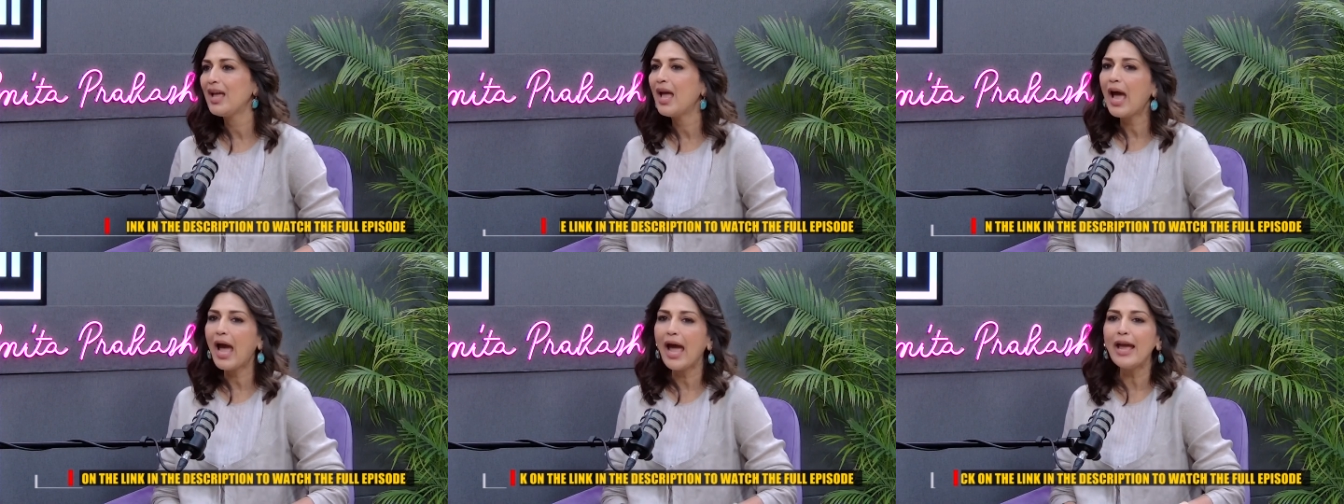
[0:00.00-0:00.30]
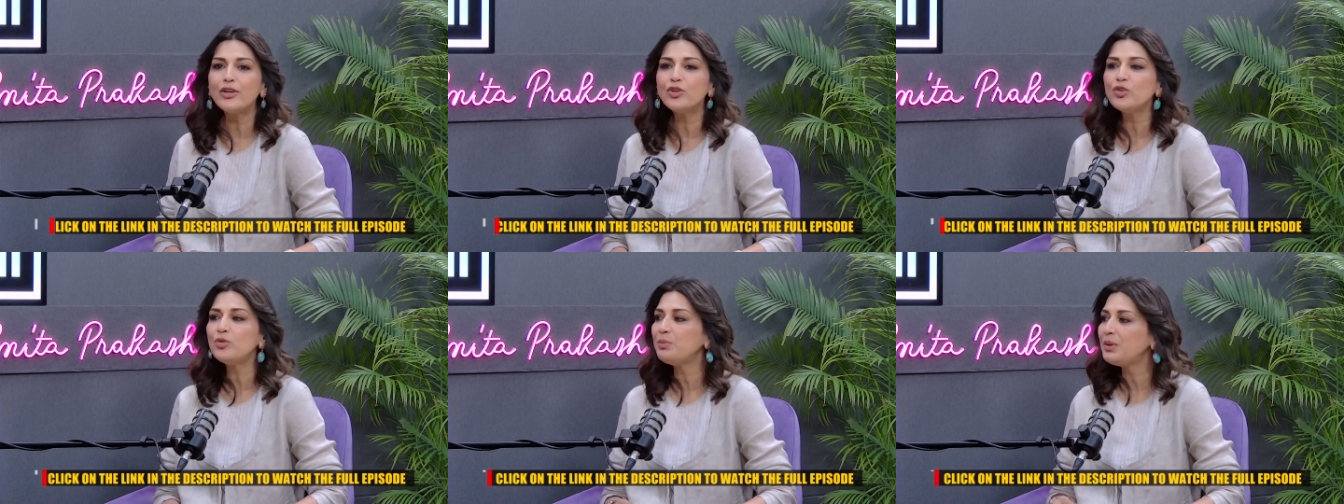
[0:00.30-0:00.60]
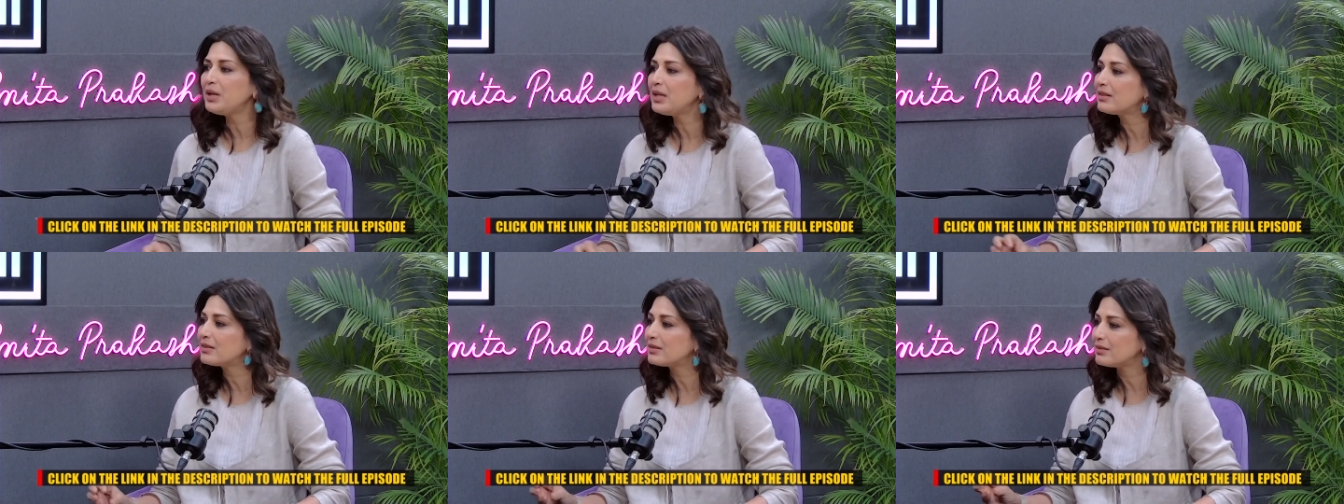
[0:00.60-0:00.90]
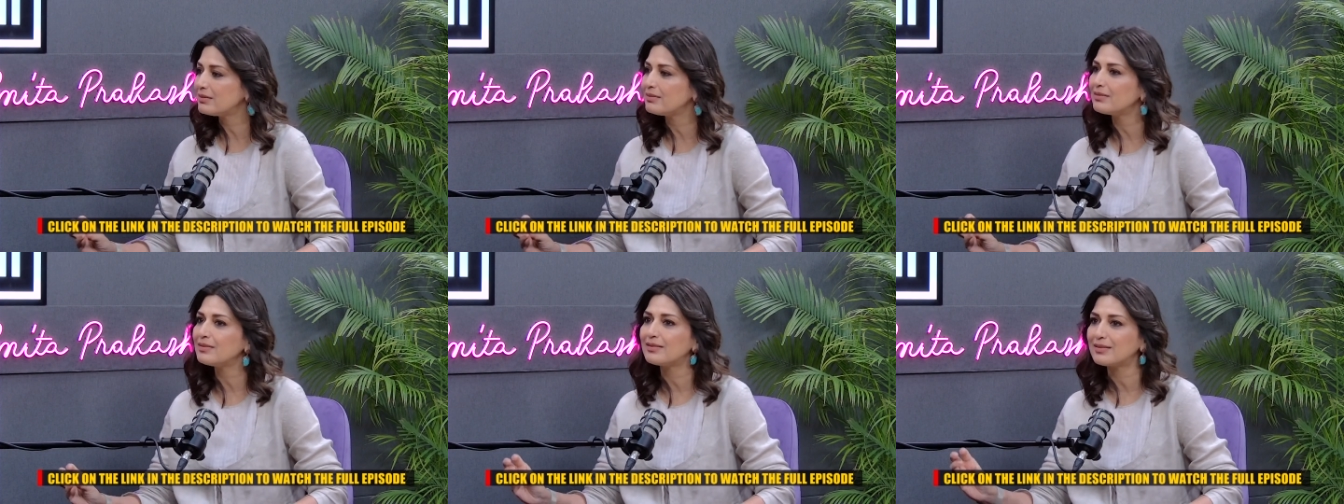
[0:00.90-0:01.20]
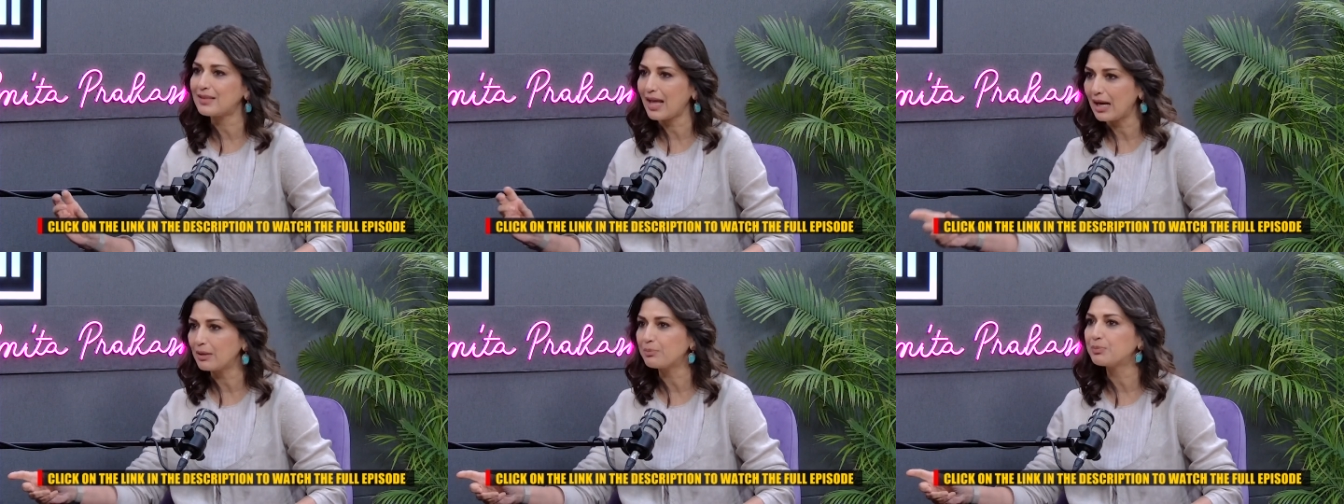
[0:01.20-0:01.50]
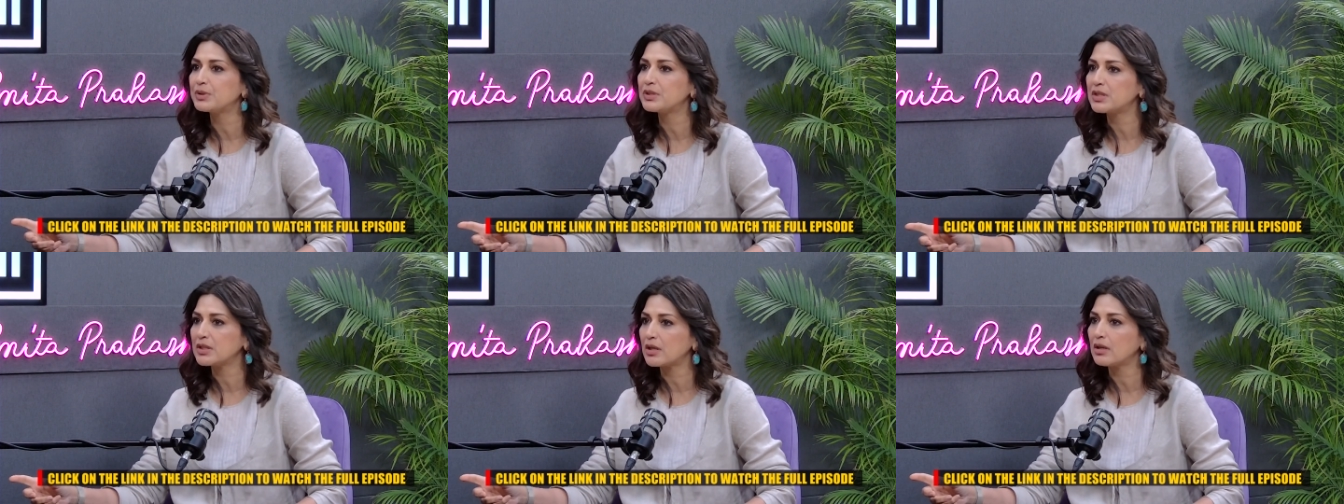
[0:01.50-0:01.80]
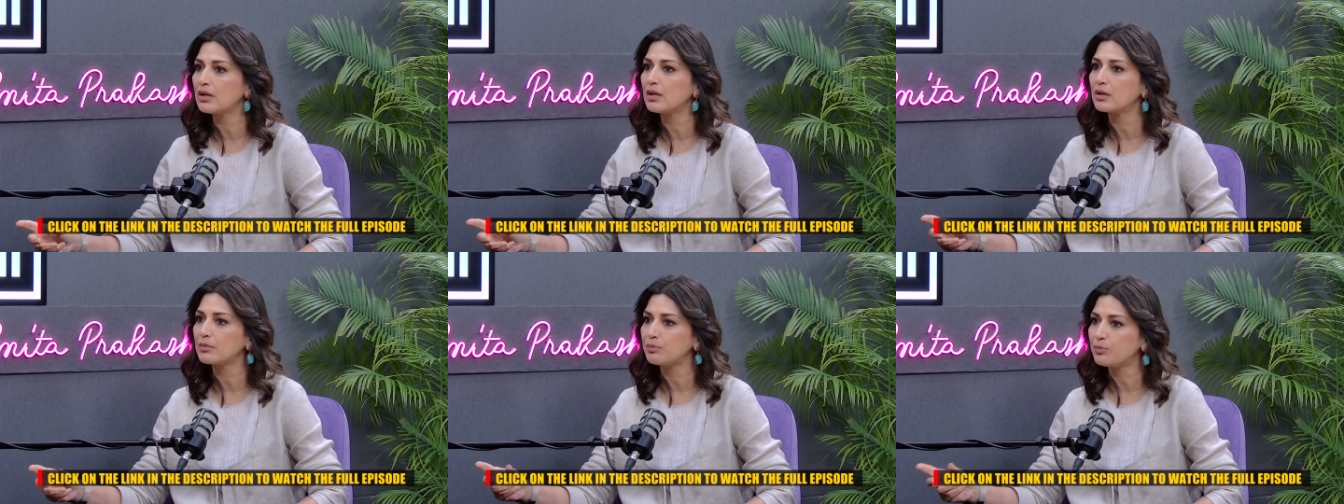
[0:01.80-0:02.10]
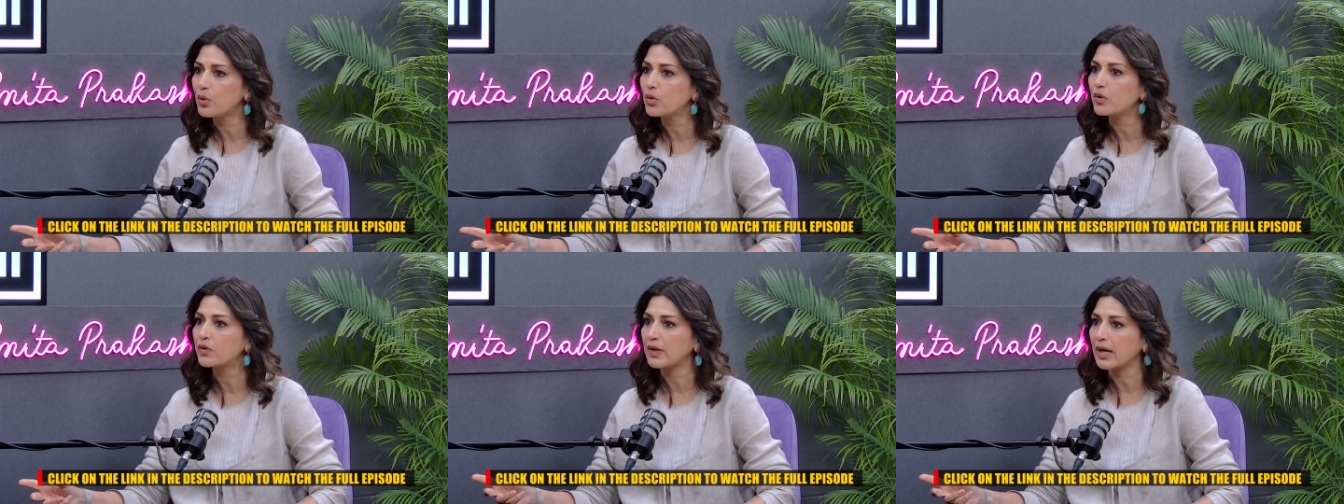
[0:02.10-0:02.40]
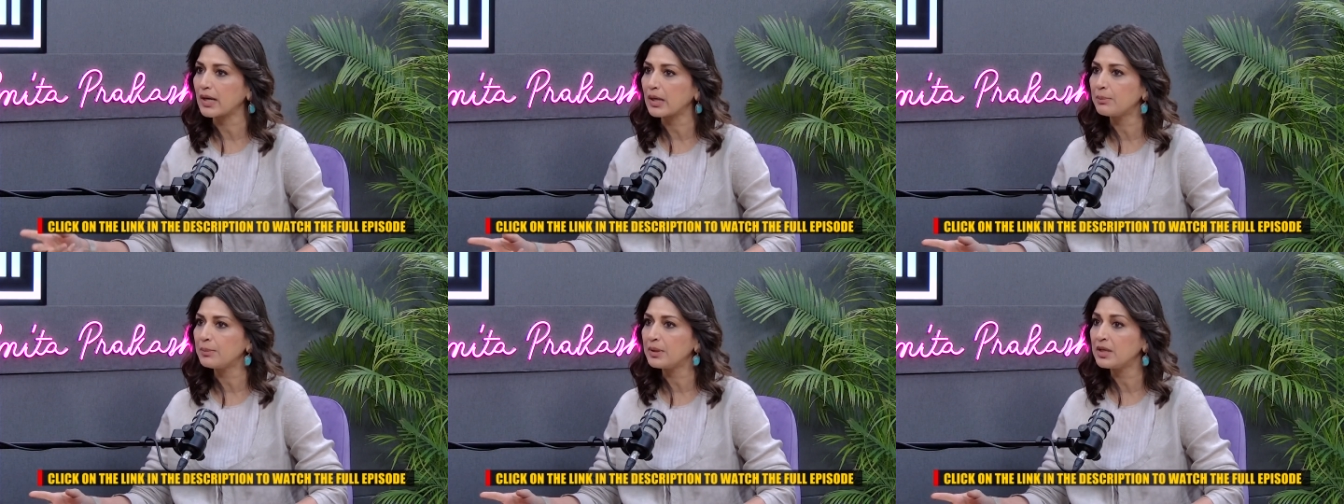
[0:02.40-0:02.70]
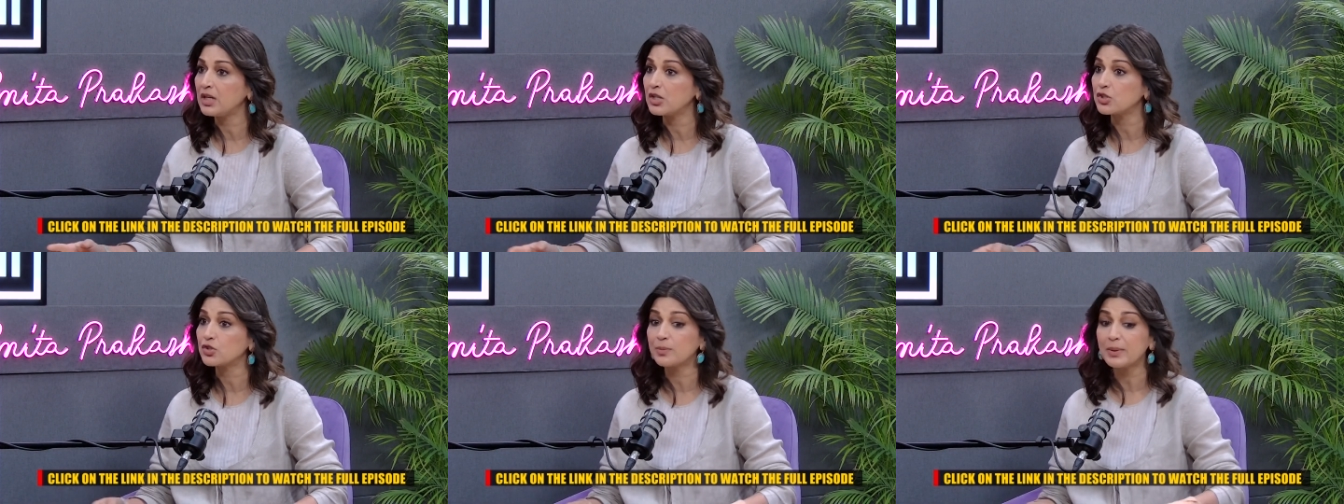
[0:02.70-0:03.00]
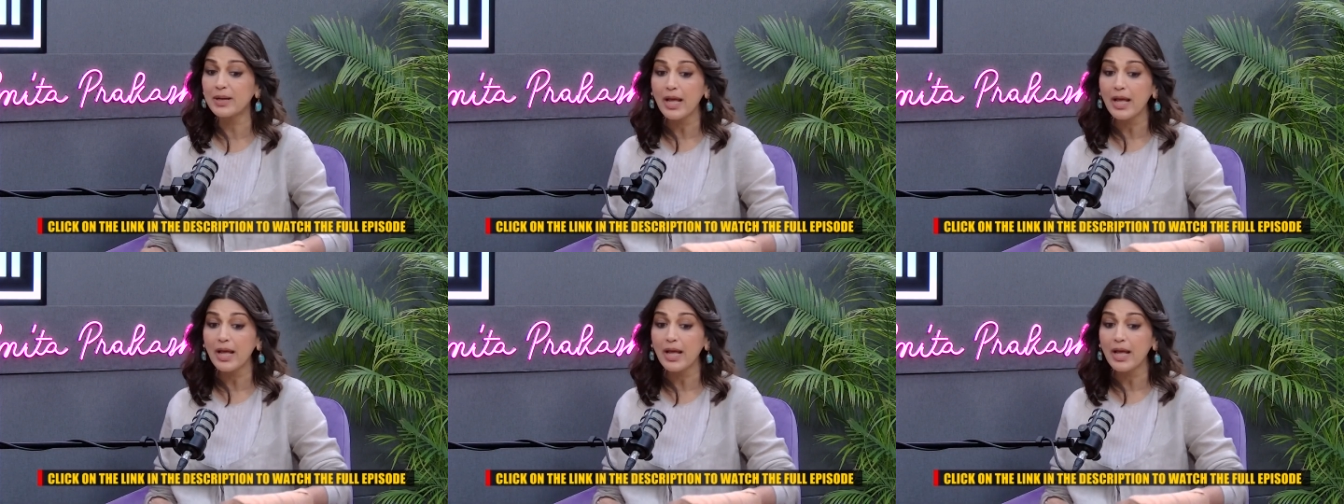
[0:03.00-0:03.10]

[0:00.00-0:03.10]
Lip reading: I don't mean that particular book recommendation,